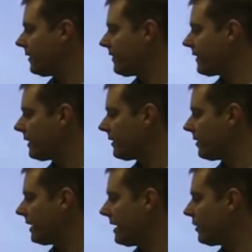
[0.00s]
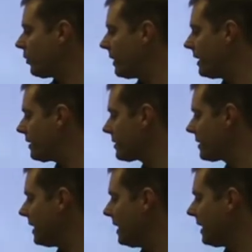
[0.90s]
different
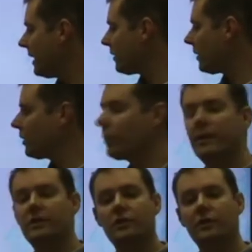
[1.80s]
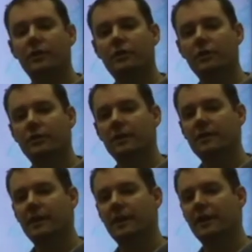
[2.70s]
networks until you reach your
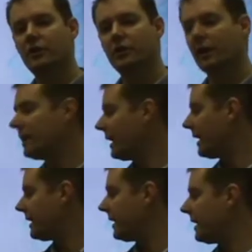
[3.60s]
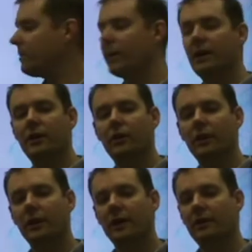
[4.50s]
destination, and thereby you
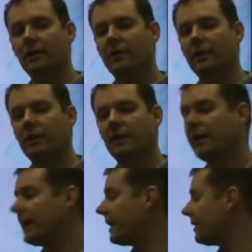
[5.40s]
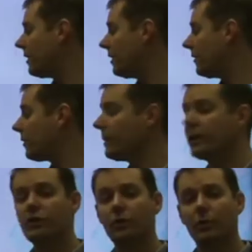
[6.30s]
can get the
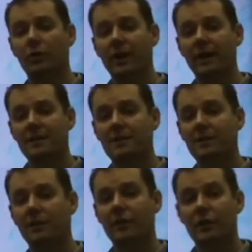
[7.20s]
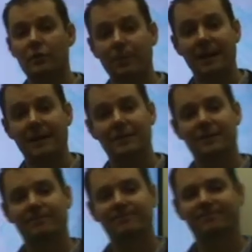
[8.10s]
information you want to access in the first
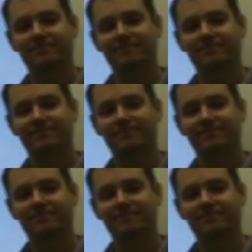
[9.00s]
place.